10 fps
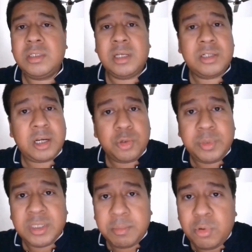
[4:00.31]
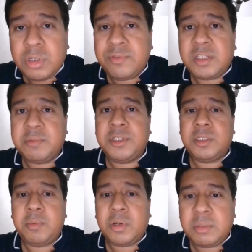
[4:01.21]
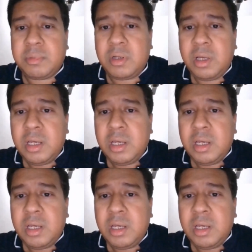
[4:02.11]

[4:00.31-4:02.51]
try to be supportive as much as possible.